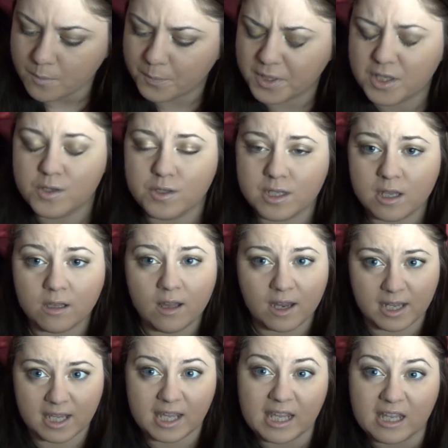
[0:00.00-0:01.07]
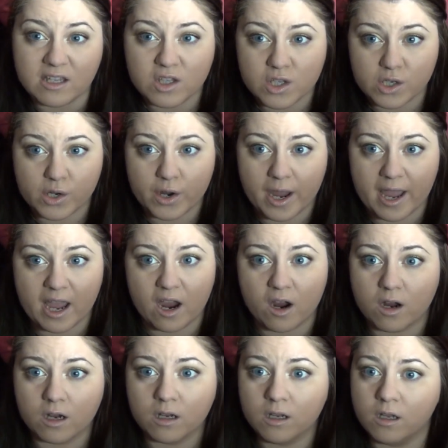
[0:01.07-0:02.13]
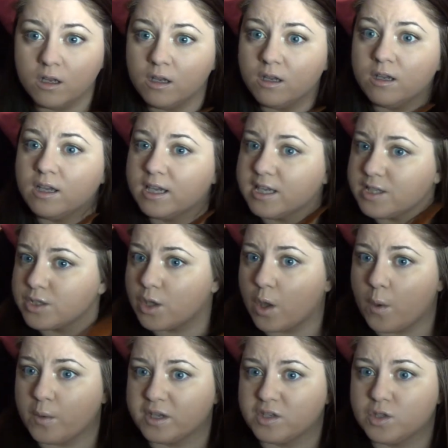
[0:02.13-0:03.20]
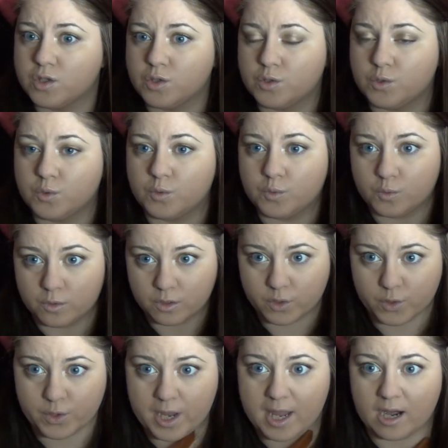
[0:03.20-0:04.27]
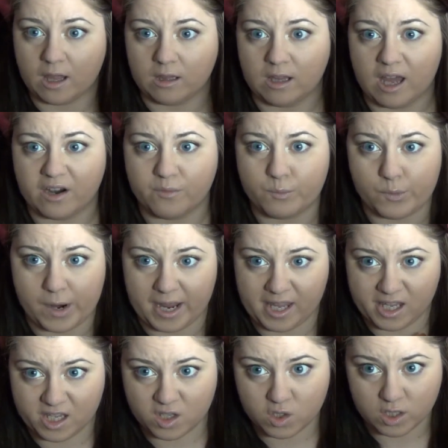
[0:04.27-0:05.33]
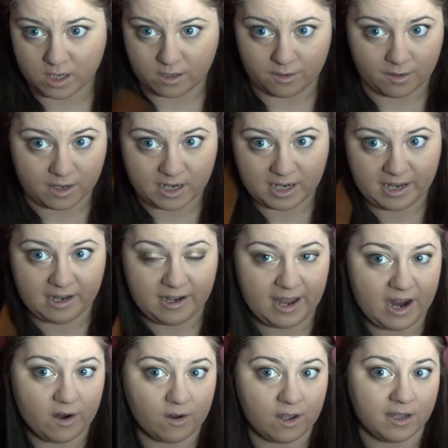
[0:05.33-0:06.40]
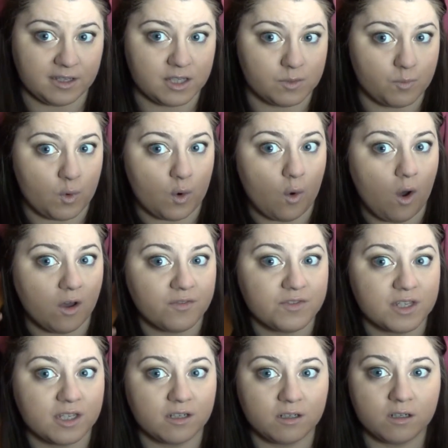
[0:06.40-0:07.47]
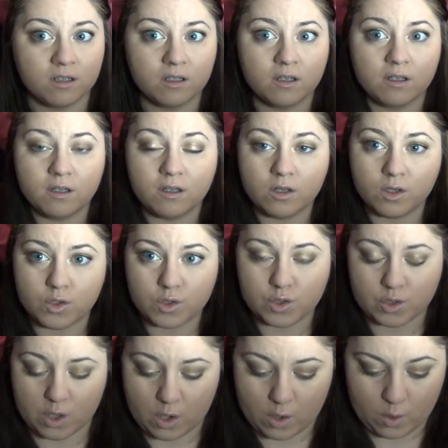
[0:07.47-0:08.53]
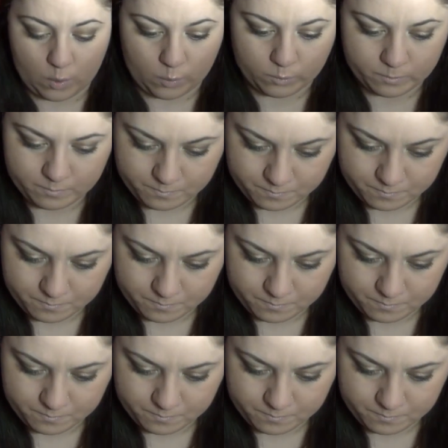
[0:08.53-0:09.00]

but using a lot of heat to your hair is going to create a lot of breakage, and you're going to need haircuts more often. So